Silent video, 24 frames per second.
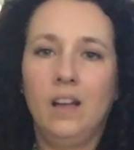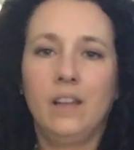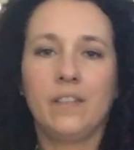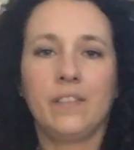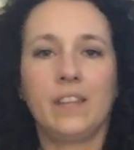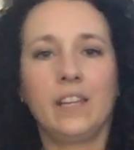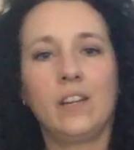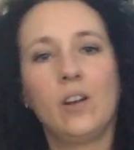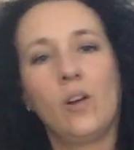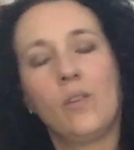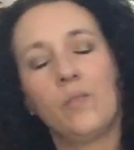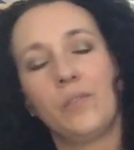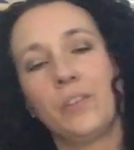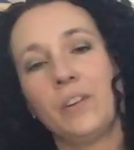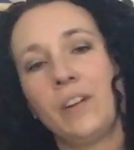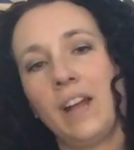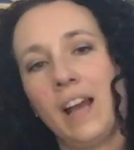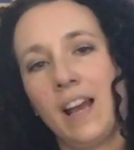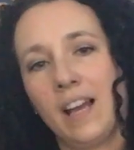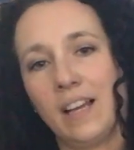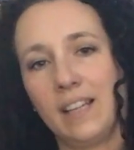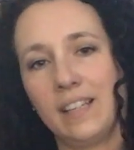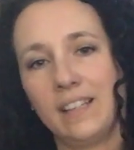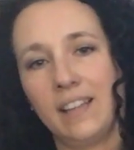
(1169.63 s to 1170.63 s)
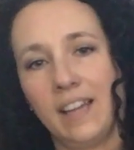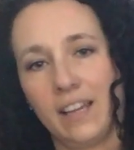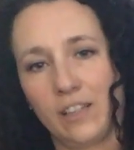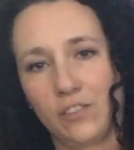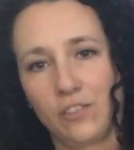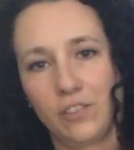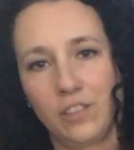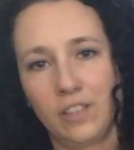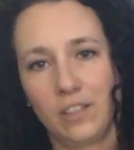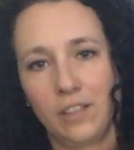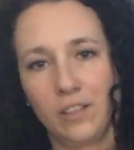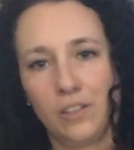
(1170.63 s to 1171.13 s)
They're not
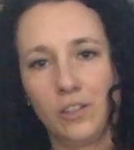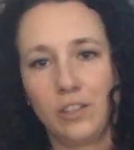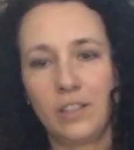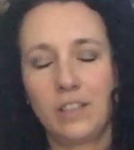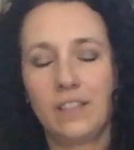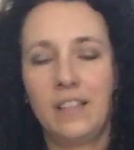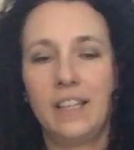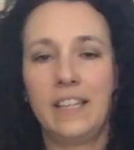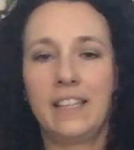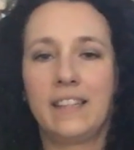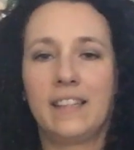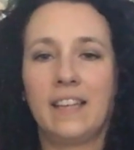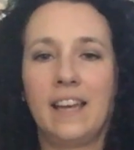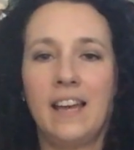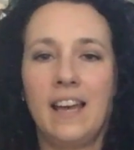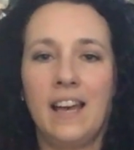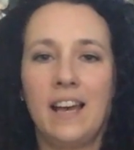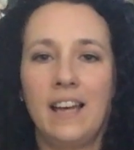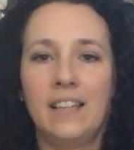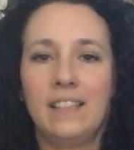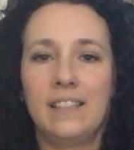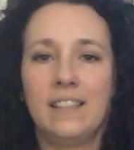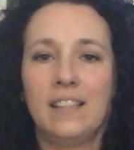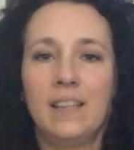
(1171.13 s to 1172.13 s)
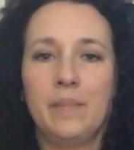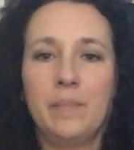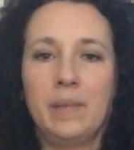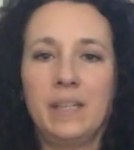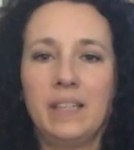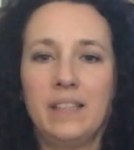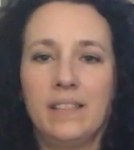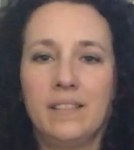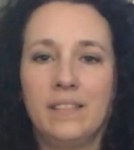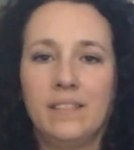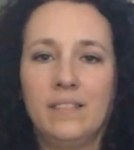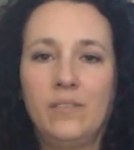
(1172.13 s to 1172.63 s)
actually gonna look like that. I
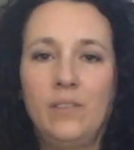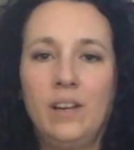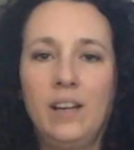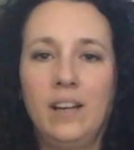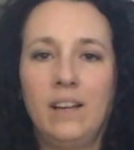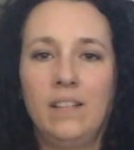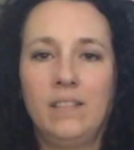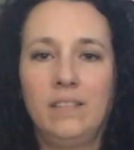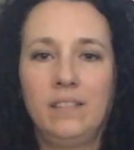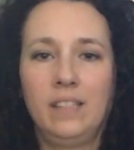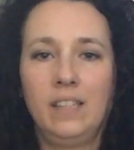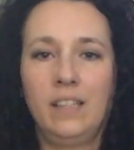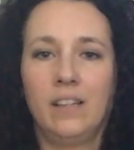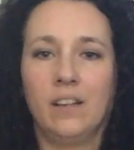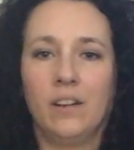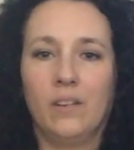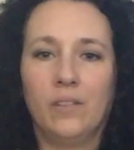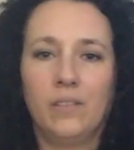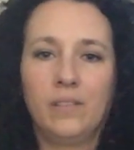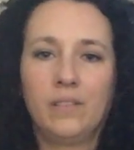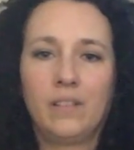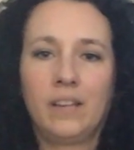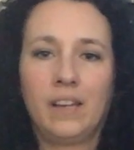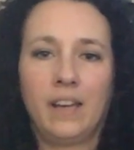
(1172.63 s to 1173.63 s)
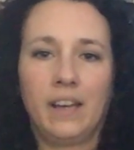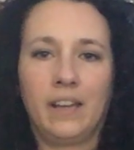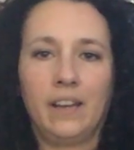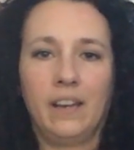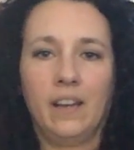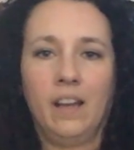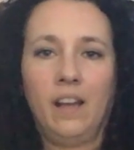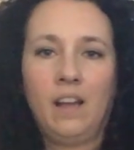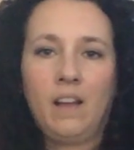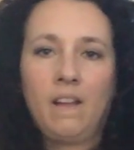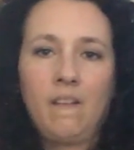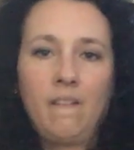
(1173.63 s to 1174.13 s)
mean, well,
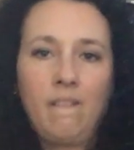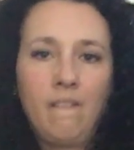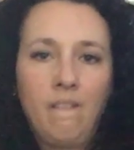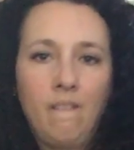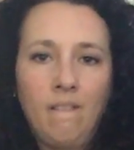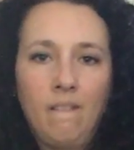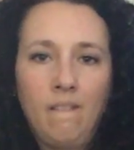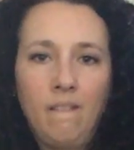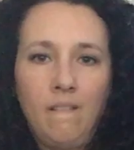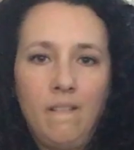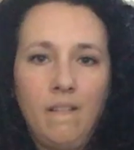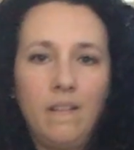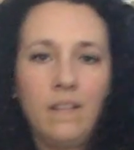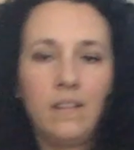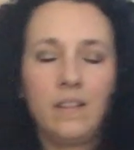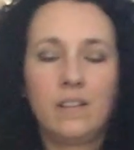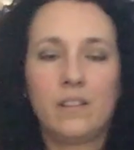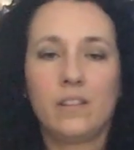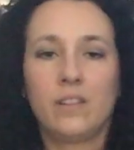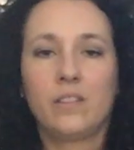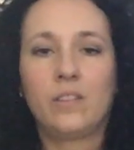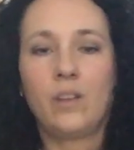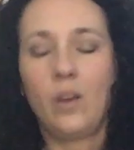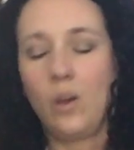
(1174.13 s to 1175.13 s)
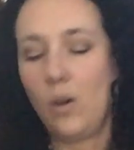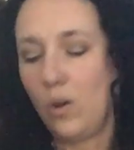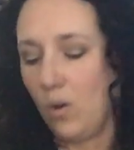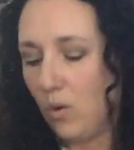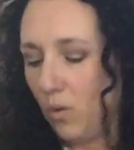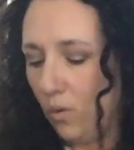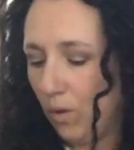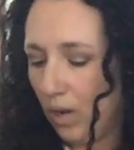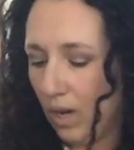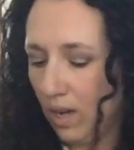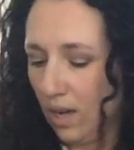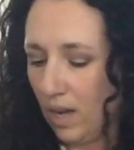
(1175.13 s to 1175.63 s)
kinda.
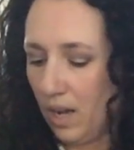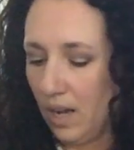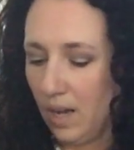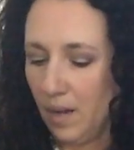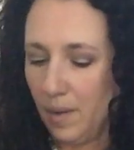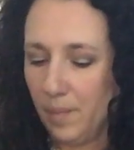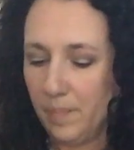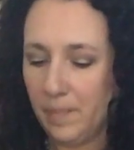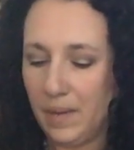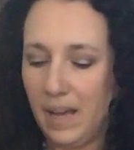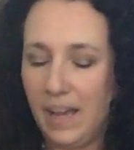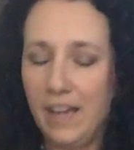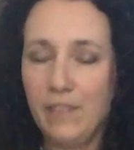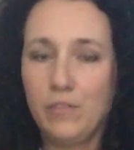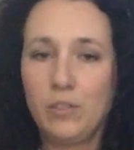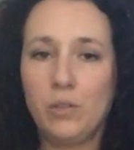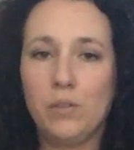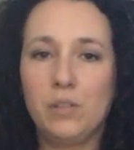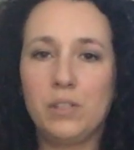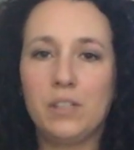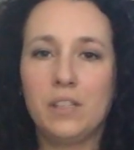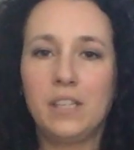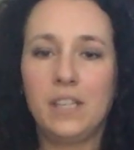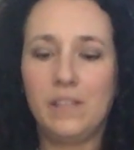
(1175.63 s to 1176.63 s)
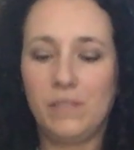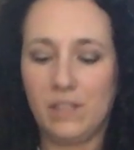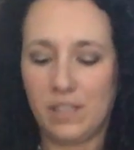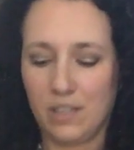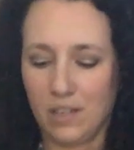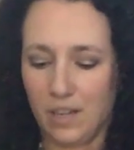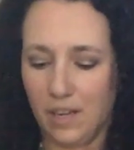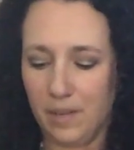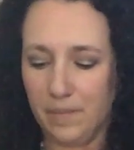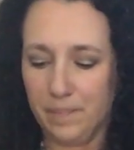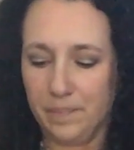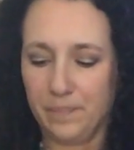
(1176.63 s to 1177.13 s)
So, I have two sleeves
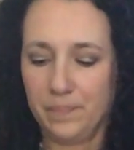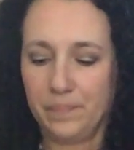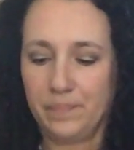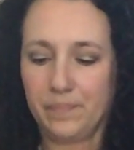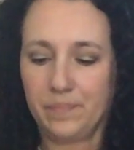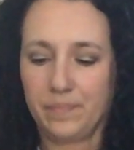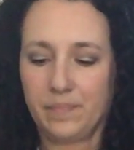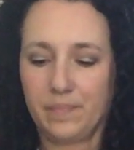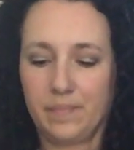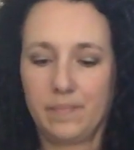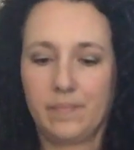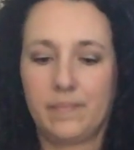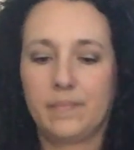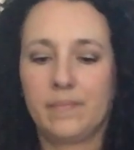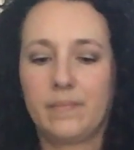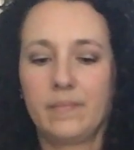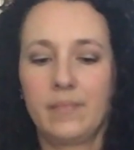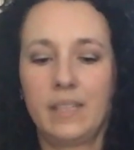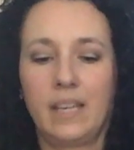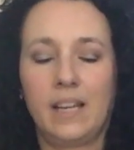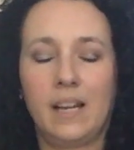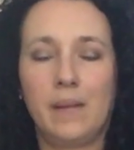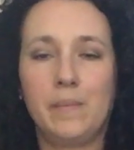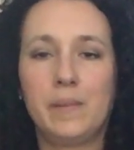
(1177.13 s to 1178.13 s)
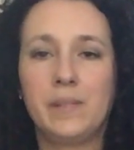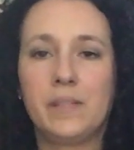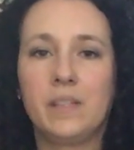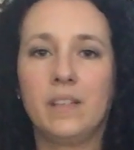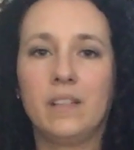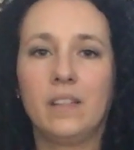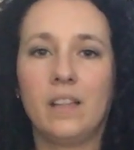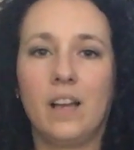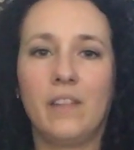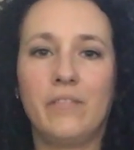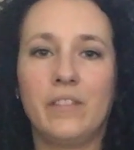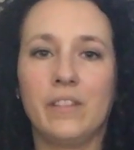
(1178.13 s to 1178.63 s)
done, and I'm
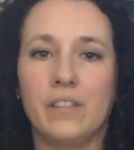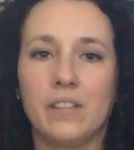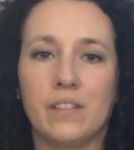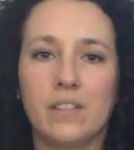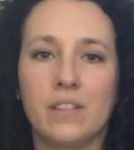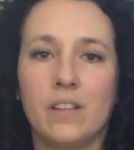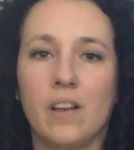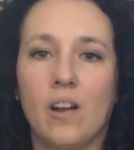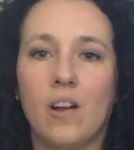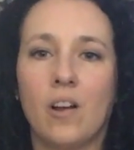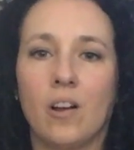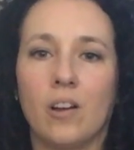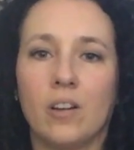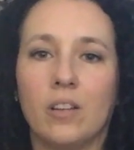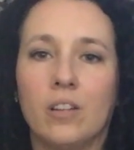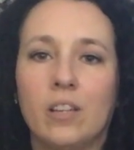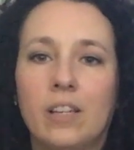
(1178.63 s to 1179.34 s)
still loving this yarn.